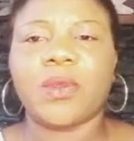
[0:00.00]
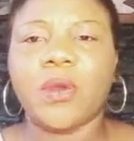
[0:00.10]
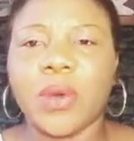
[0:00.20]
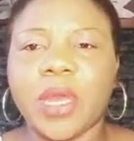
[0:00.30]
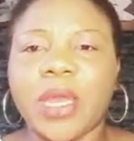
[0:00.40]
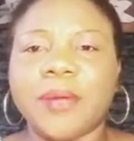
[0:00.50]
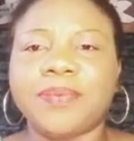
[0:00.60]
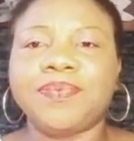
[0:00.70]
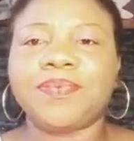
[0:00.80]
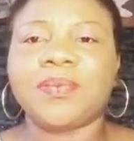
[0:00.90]
Okay.
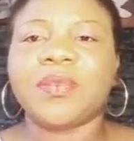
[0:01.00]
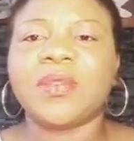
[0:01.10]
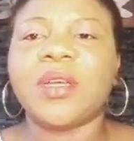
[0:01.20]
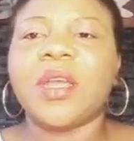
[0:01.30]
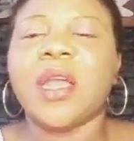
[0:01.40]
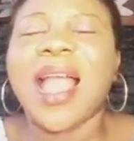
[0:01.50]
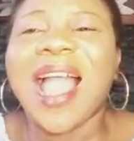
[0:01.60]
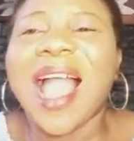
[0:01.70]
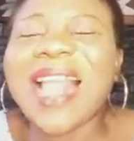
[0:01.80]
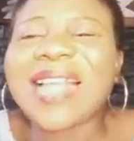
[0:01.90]

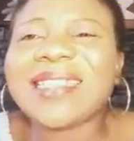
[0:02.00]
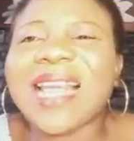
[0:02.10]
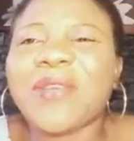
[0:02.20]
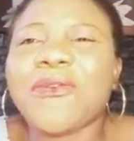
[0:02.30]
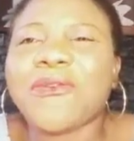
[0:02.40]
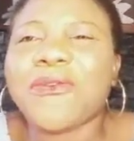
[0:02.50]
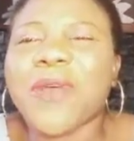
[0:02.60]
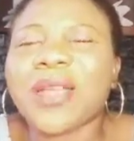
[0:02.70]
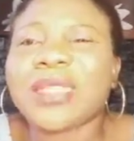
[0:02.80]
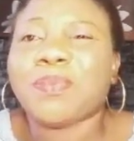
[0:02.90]
That you
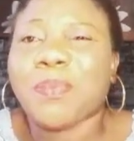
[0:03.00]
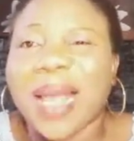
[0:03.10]
felt